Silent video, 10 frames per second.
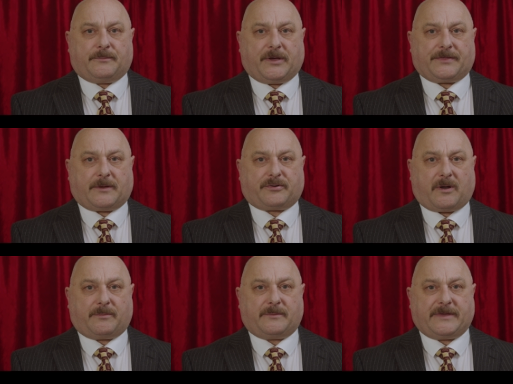But the
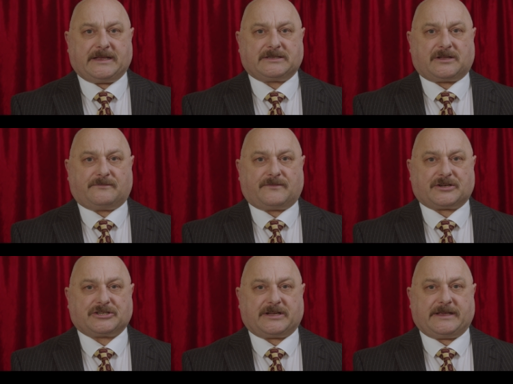problem is that
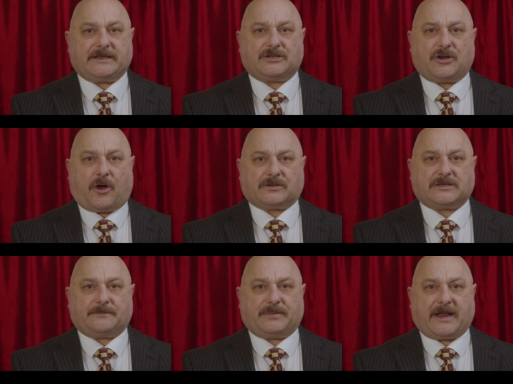Russia is not
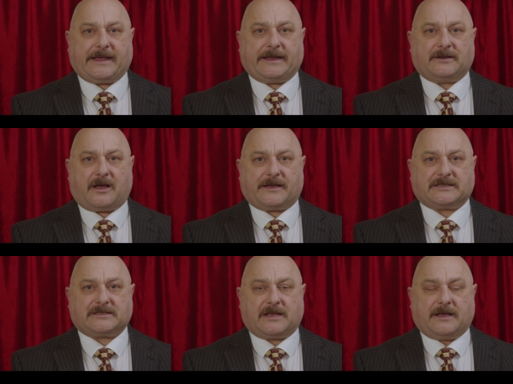playing
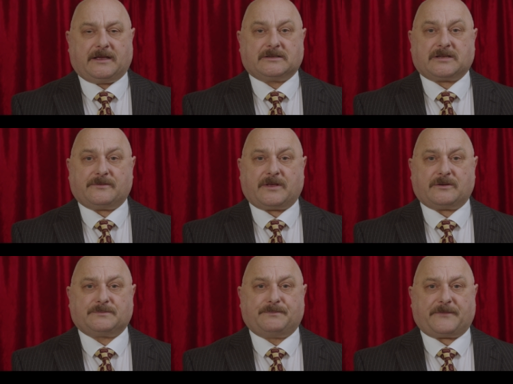nice. So
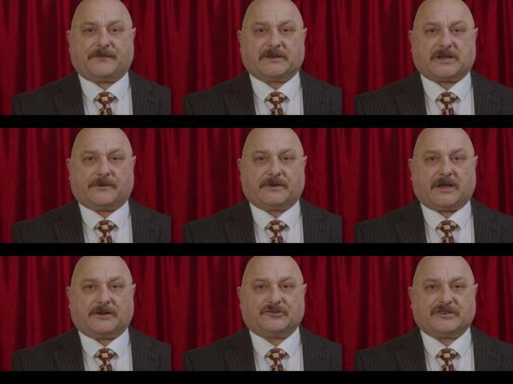those buffer zone
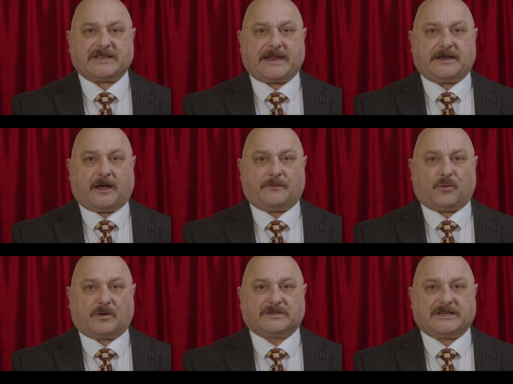countries end up
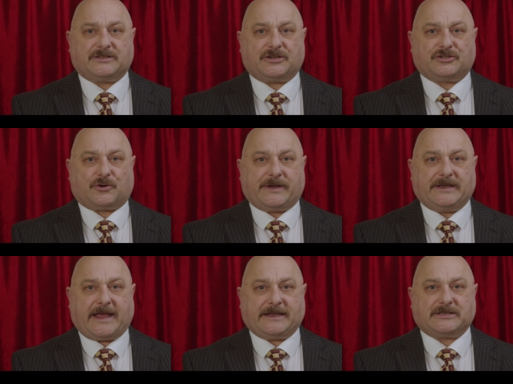wanting to
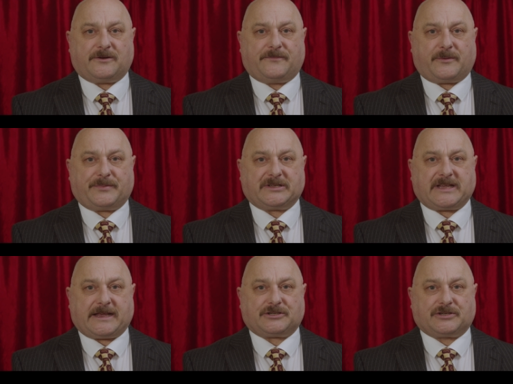join NATO for
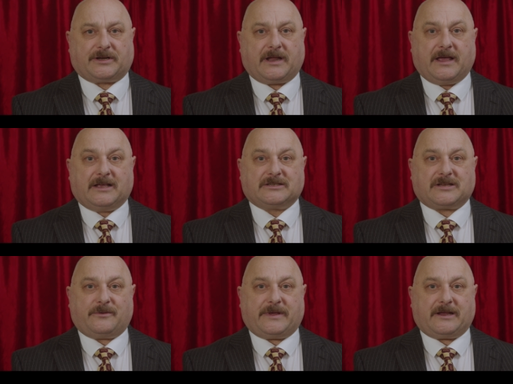protection,
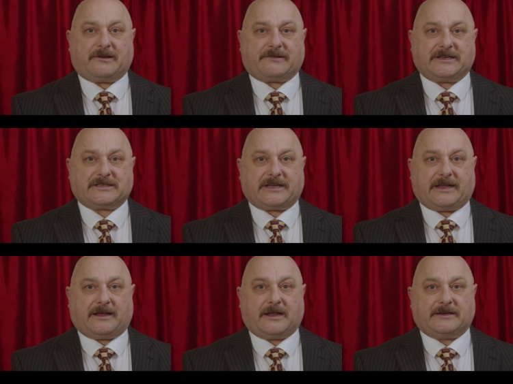so
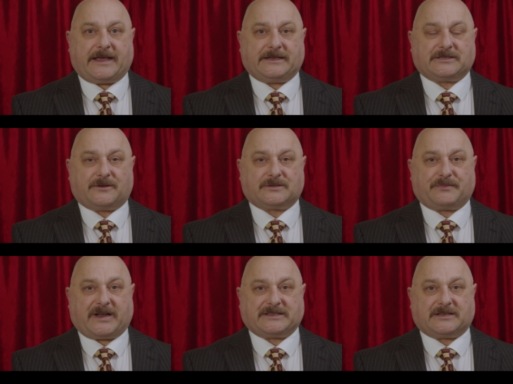increasing NATO's
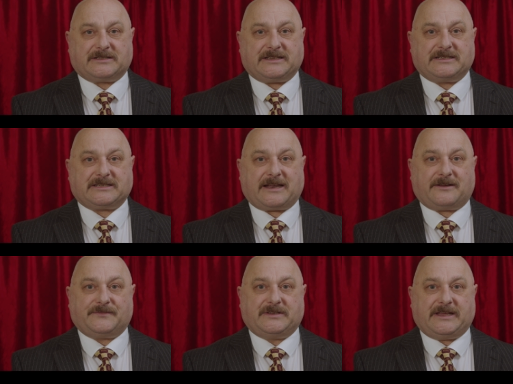presence instead
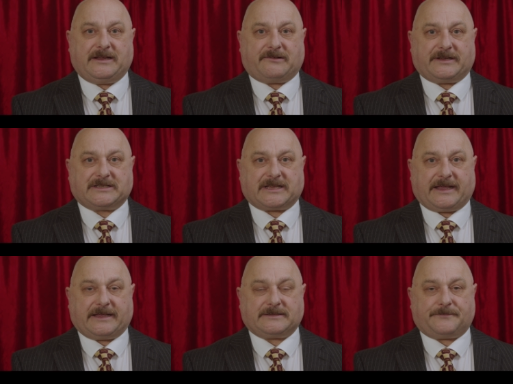of decreasing
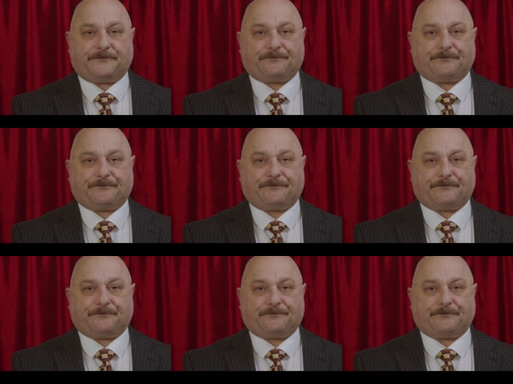it.